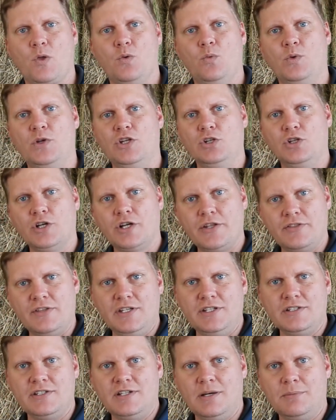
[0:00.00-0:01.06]
when you look at
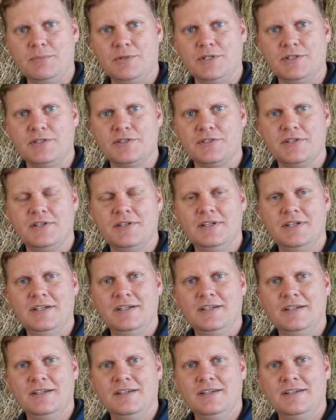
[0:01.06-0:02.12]
these numbers,
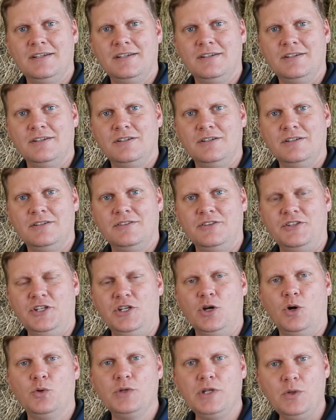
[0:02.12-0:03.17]

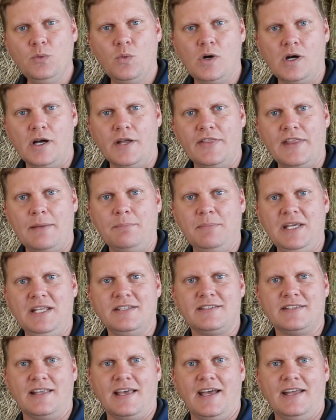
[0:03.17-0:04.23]
the only one that
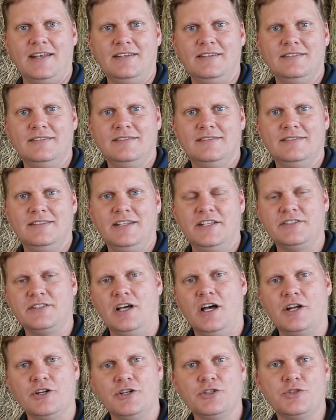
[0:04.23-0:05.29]
meets that is the
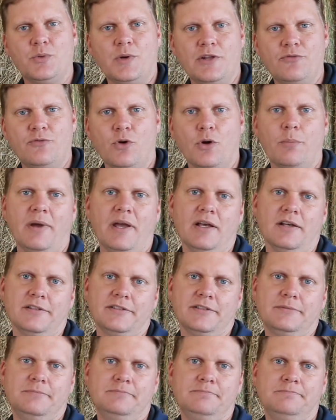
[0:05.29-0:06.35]
124
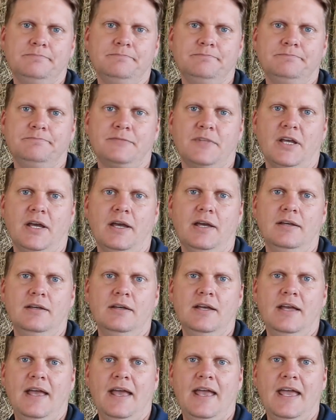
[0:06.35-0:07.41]
bales. Okay?
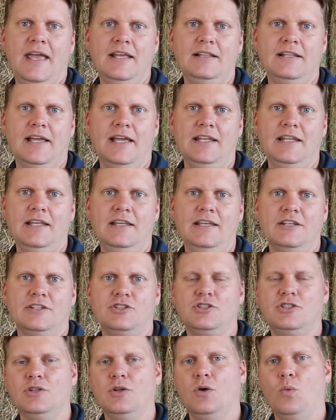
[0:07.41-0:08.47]
Hay Lady
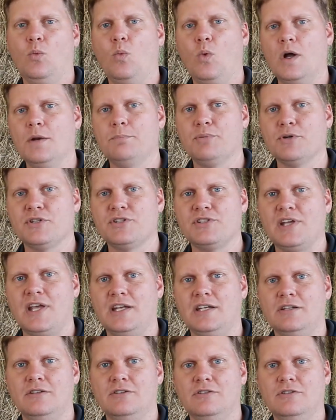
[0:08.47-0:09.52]
is
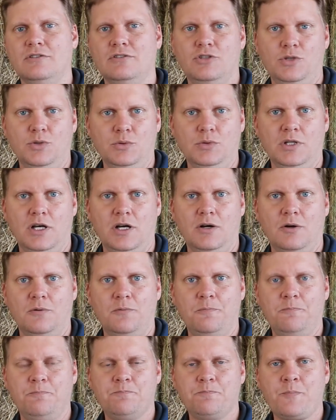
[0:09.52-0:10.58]
1% too low.
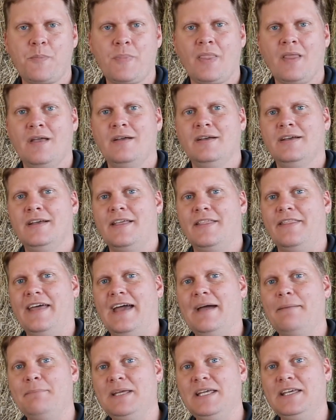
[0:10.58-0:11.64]

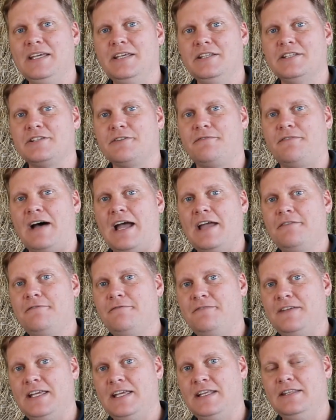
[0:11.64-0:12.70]
That means if I
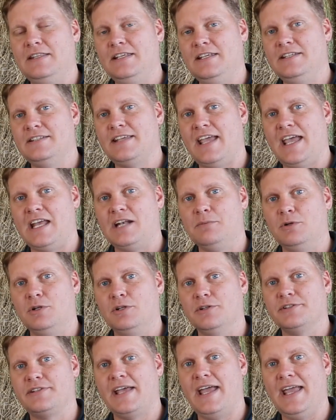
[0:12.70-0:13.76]
feed these
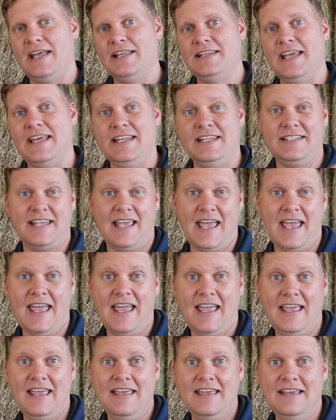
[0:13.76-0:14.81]
animals Hay Lady's
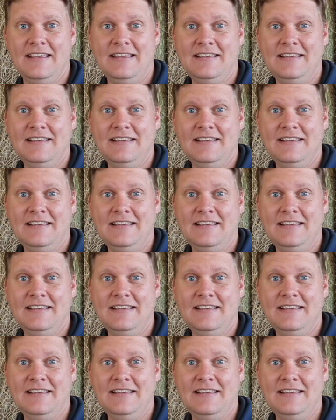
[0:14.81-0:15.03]
hay,